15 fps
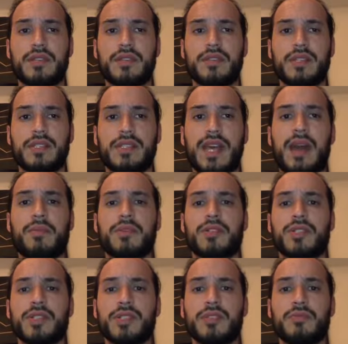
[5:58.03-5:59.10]

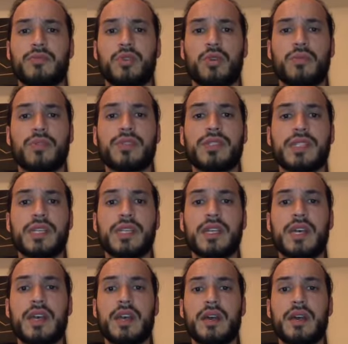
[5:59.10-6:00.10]
establishes some normalcy